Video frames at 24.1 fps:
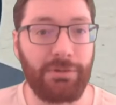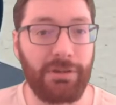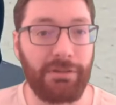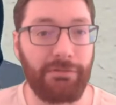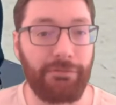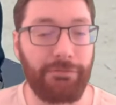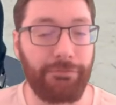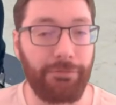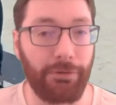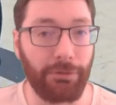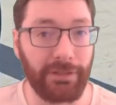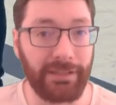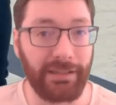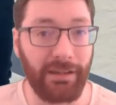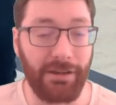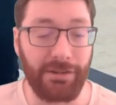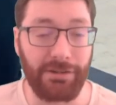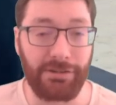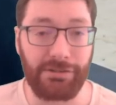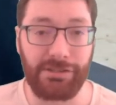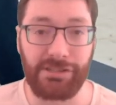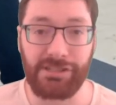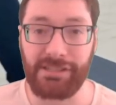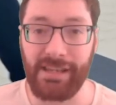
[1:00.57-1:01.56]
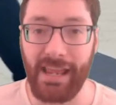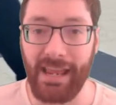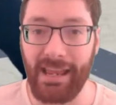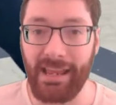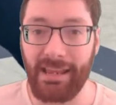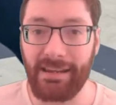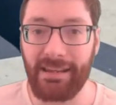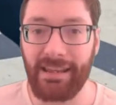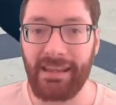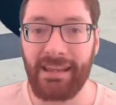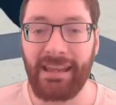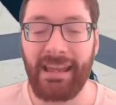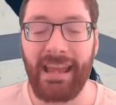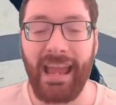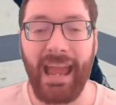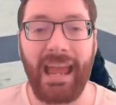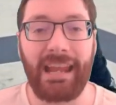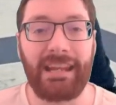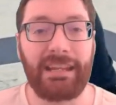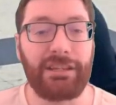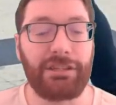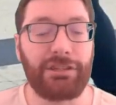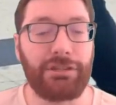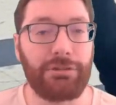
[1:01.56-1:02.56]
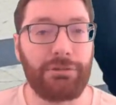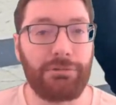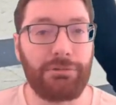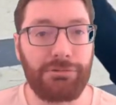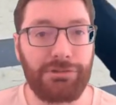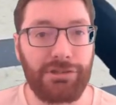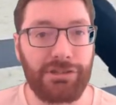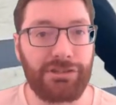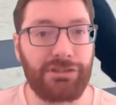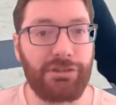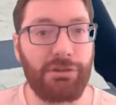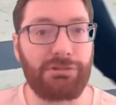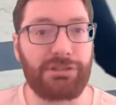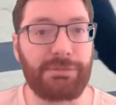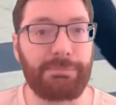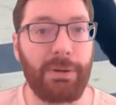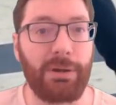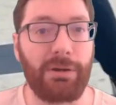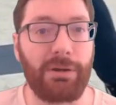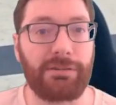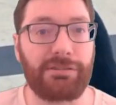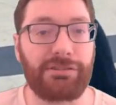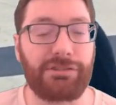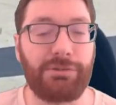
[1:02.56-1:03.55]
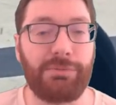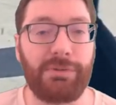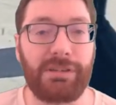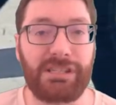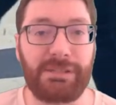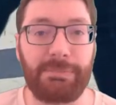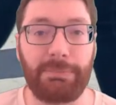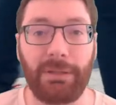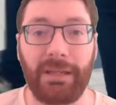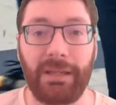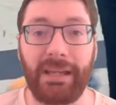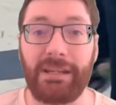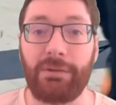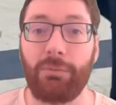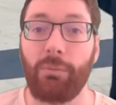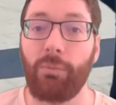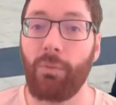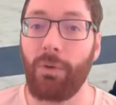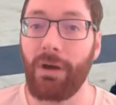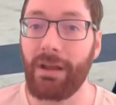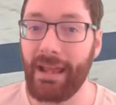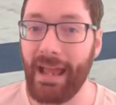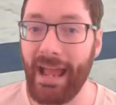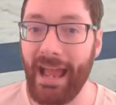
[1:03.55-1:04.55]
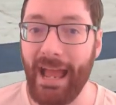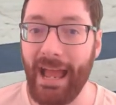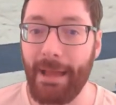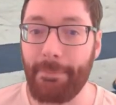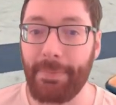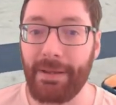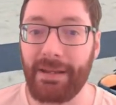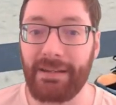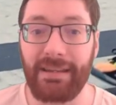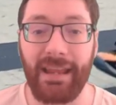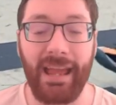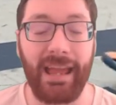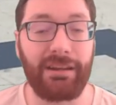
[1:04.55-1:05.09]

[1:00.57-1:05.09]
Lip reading: can fully understand, and it uses those parts to explain what happened